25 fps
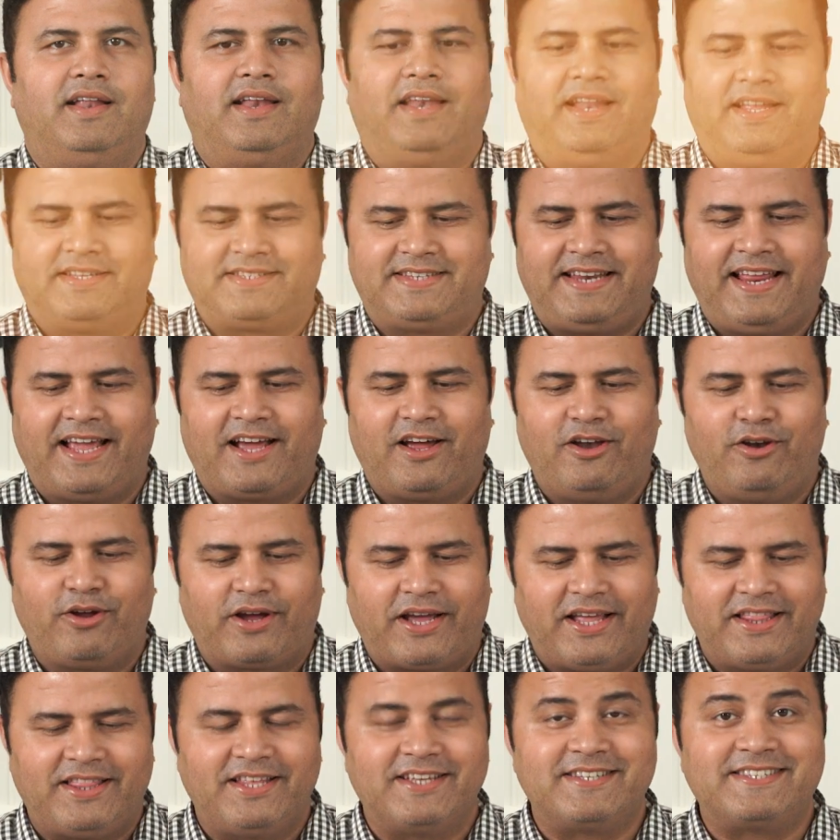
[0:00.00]
Let's take a
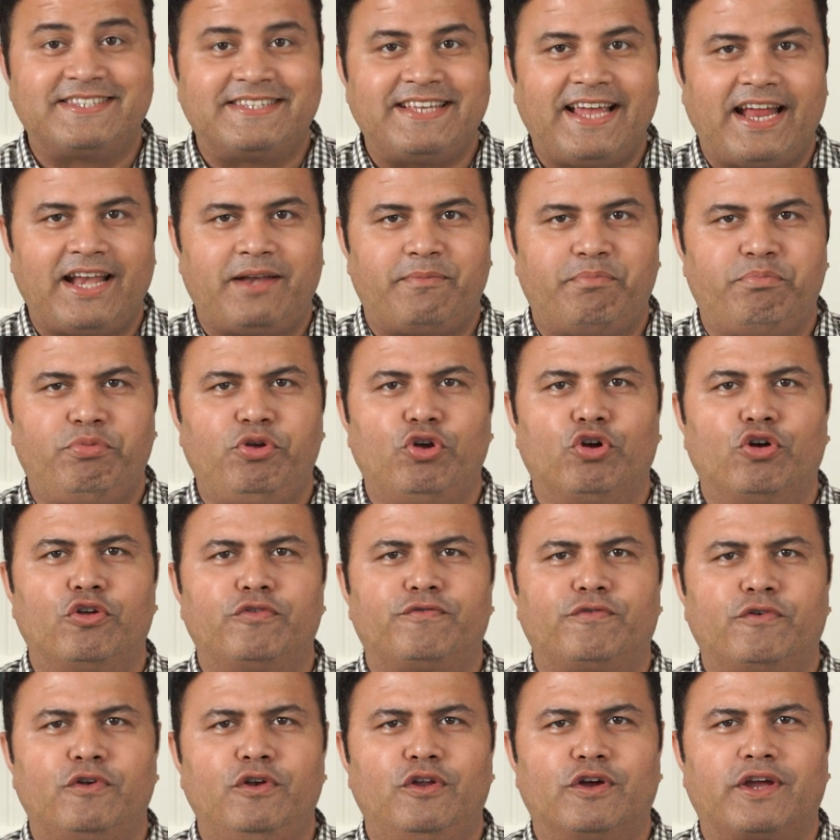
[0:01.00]
look at this set.
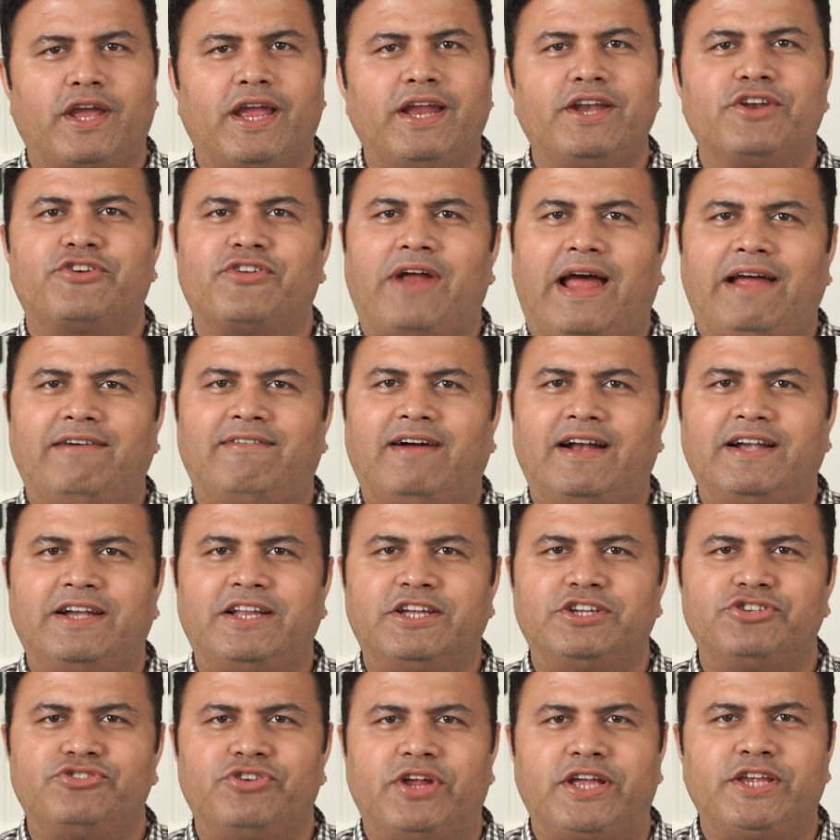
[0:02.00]
Beautiful looking
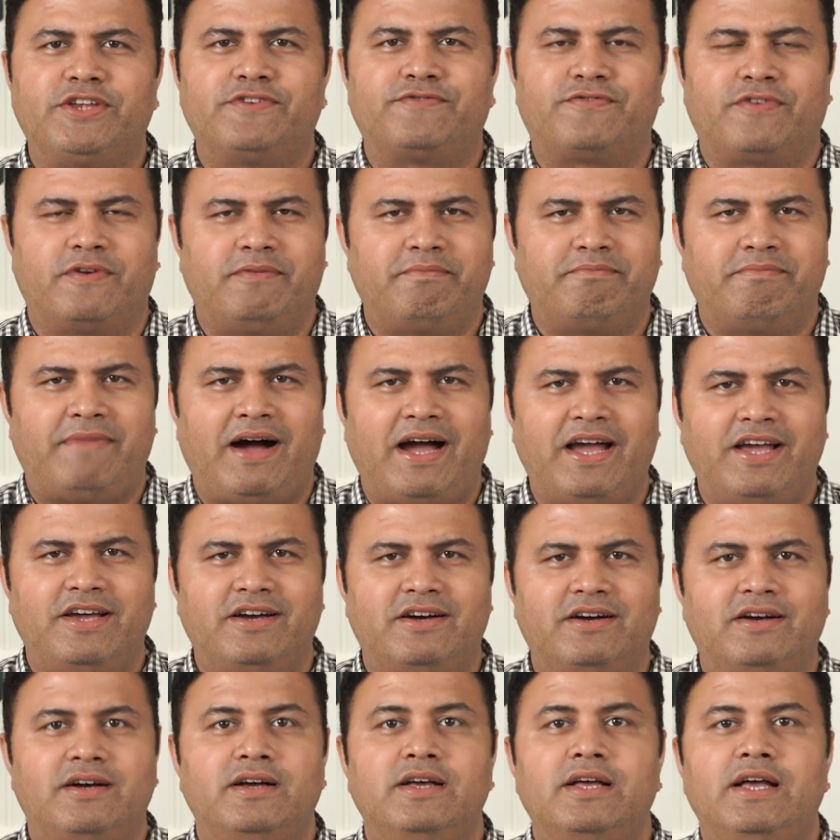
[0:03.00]
Trivantage range from
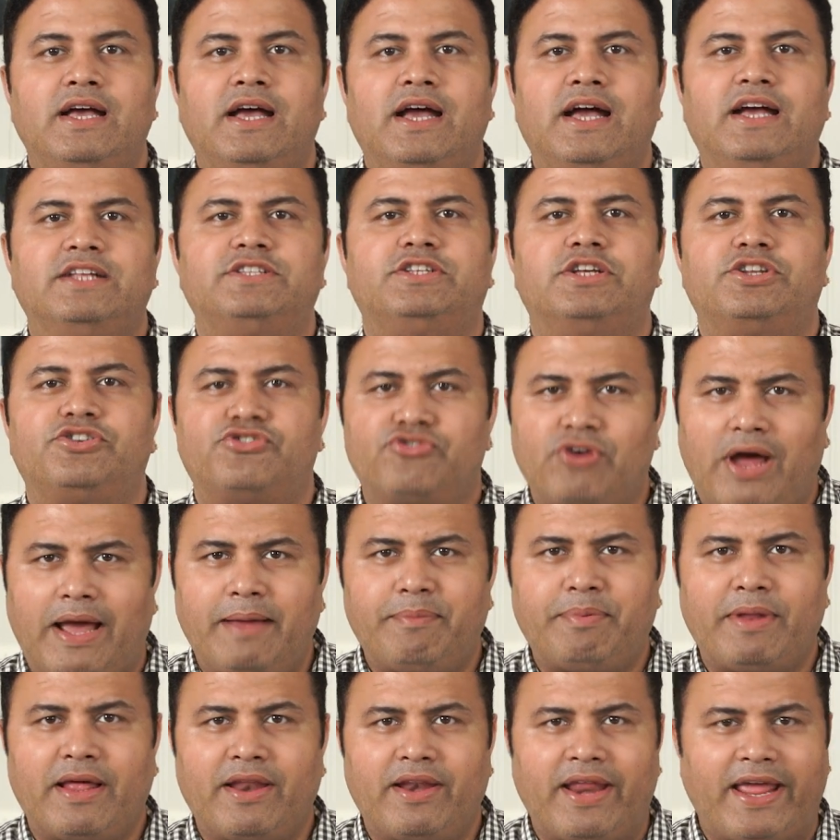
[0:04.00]
Meyer. It's a
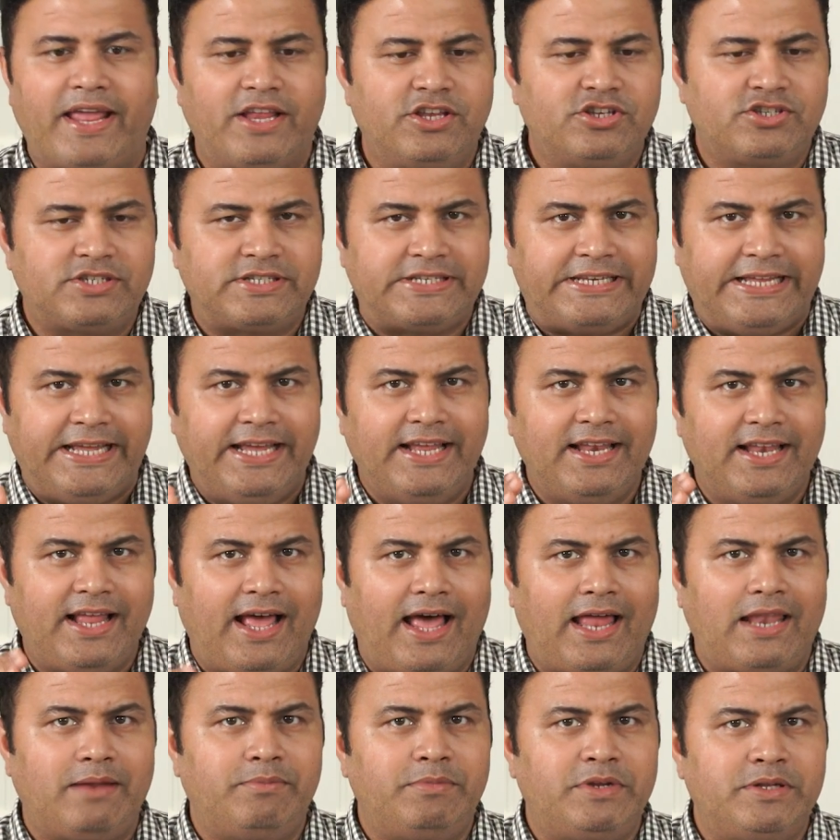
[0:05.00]
tri-ply range, steel,
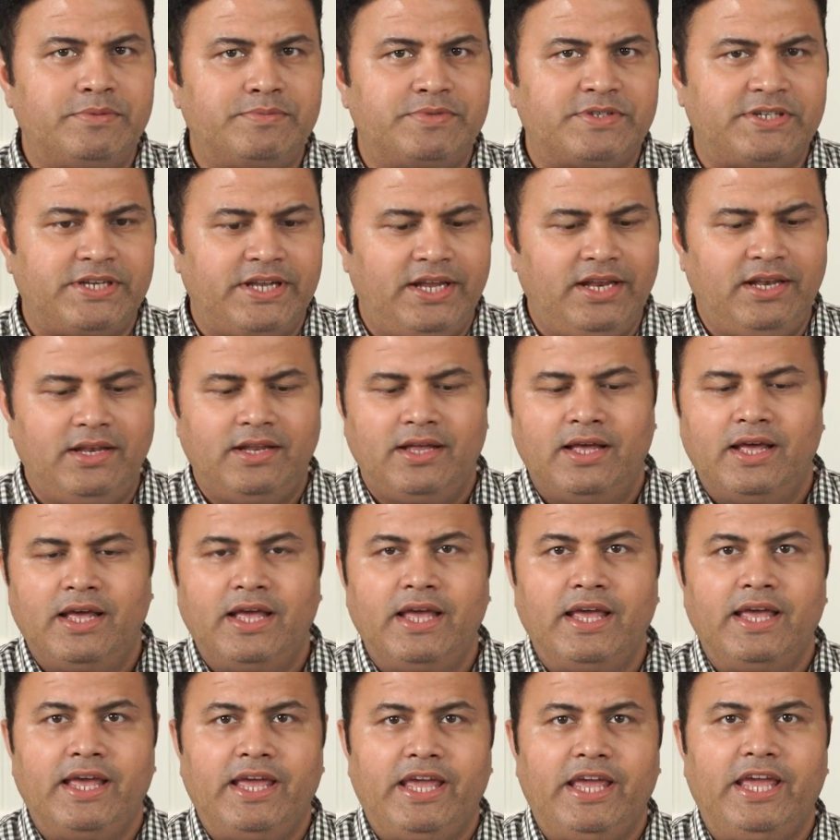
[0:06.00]
aluminum steel,
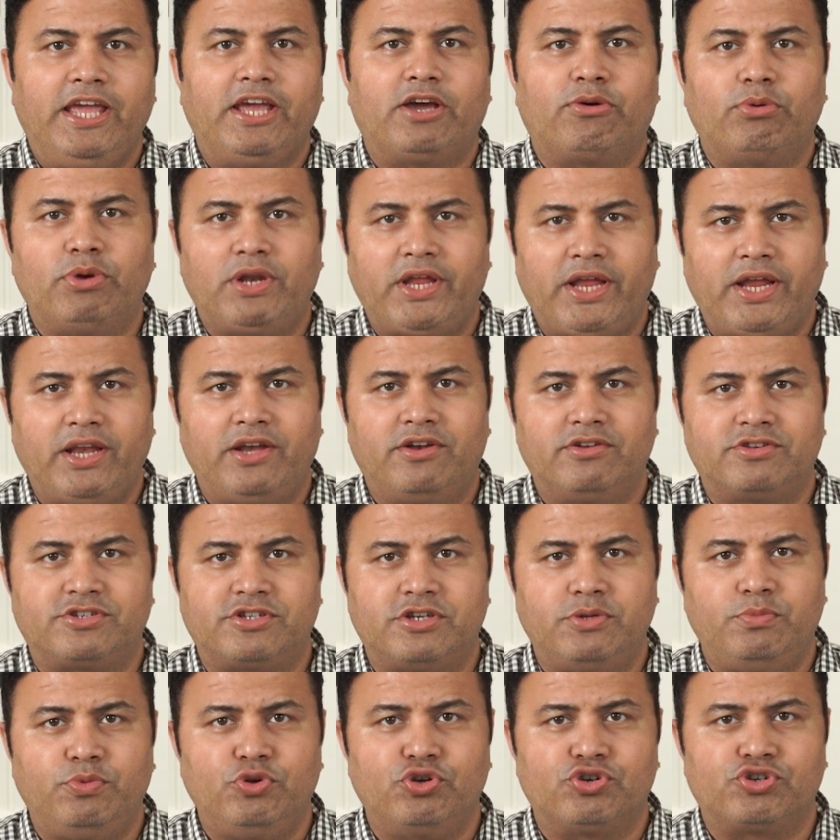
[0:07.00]
equal heat
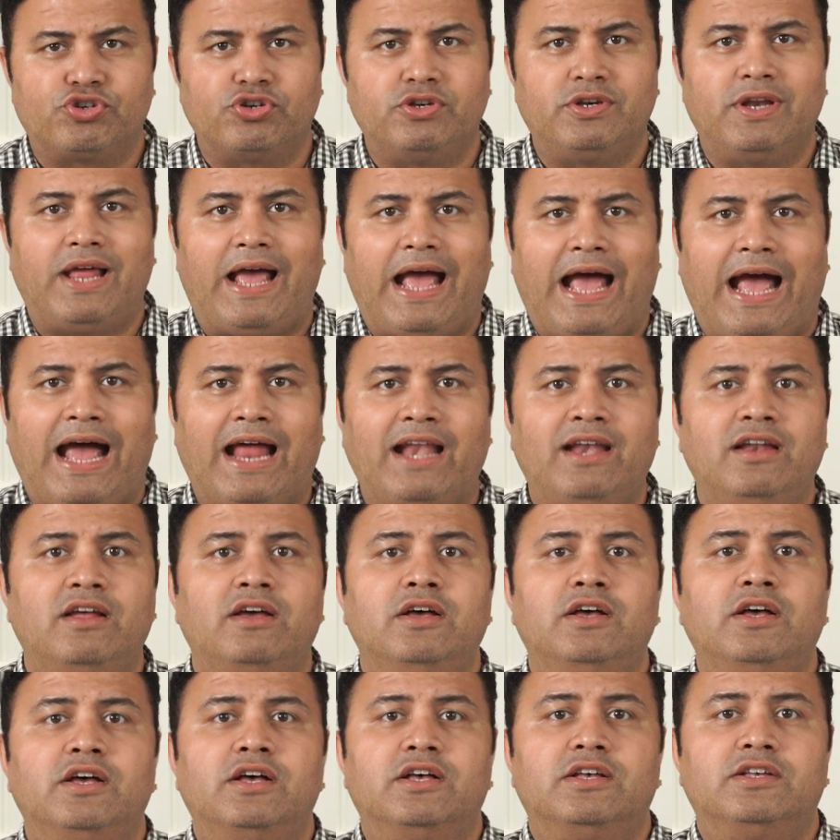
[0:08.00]
distribution
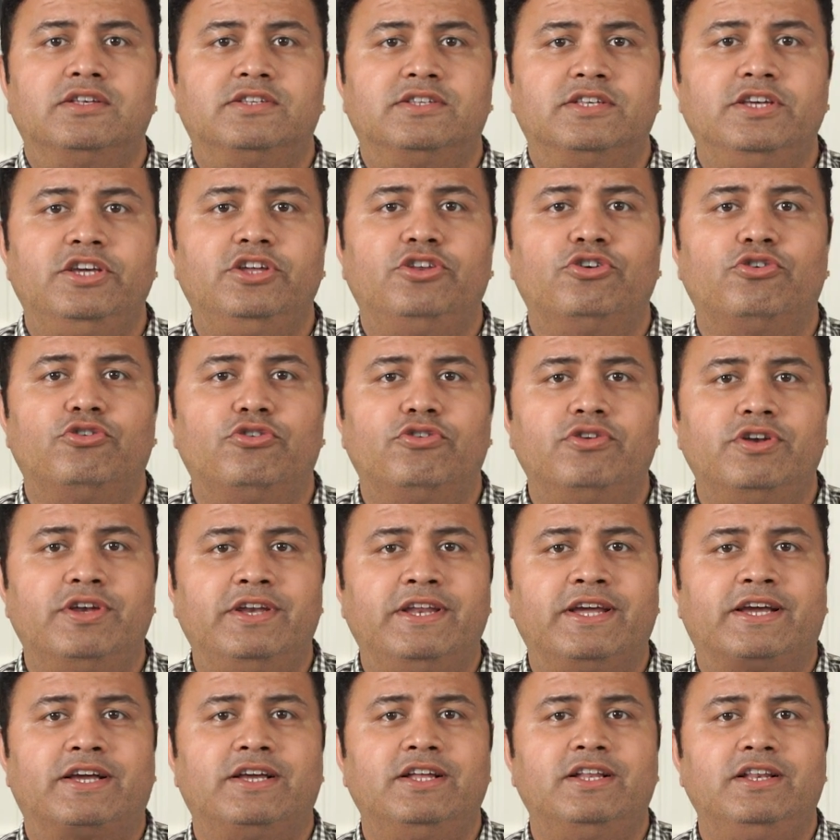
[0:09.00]
and zero
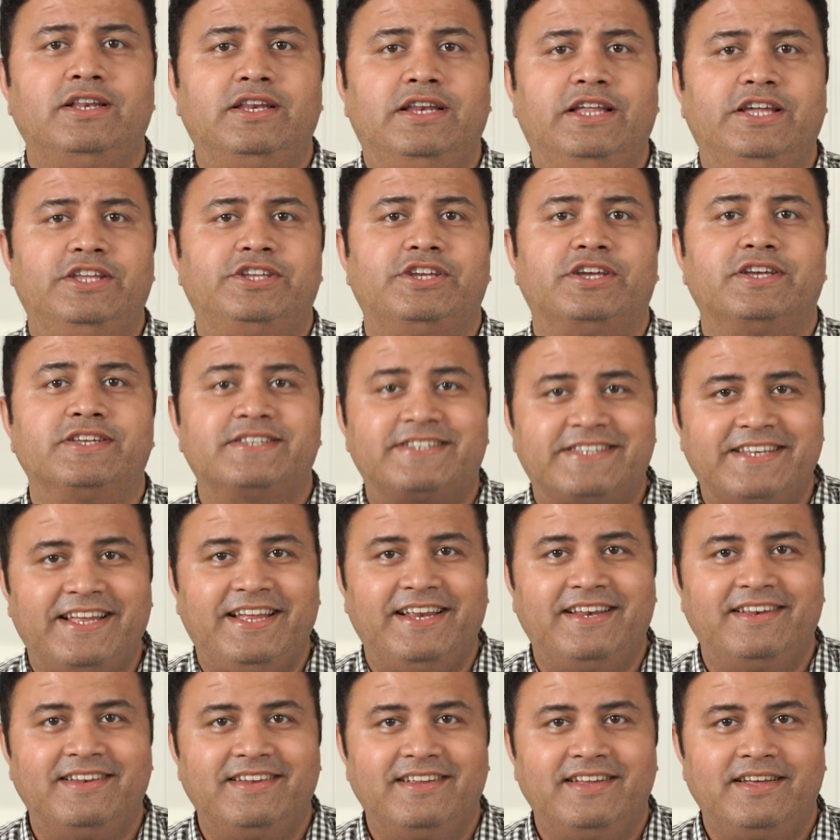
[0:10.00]
nickel leaching
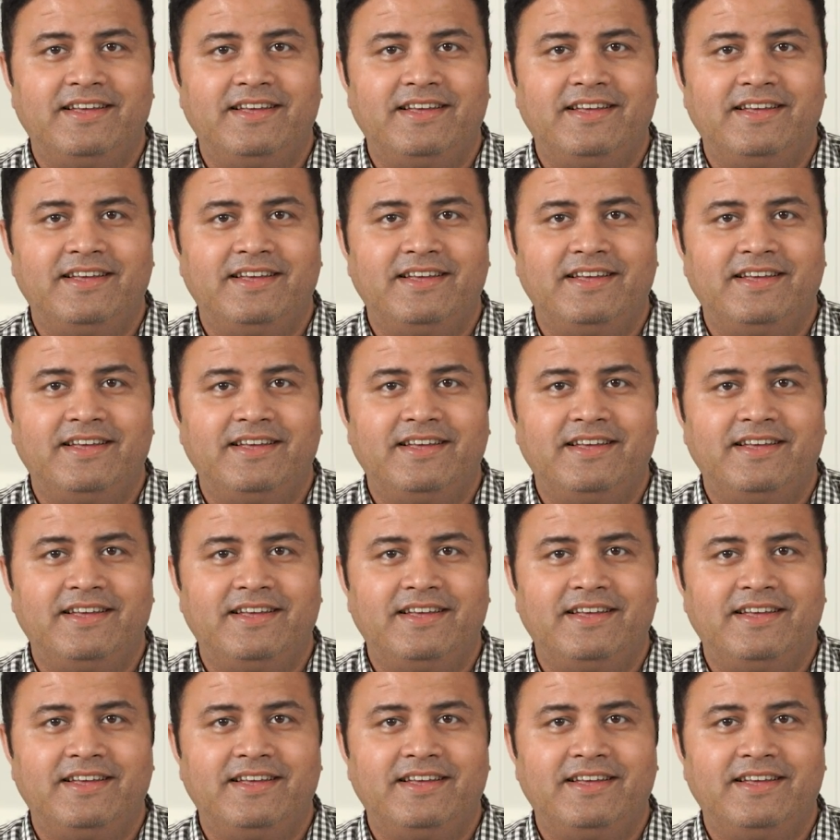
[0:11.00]
steel.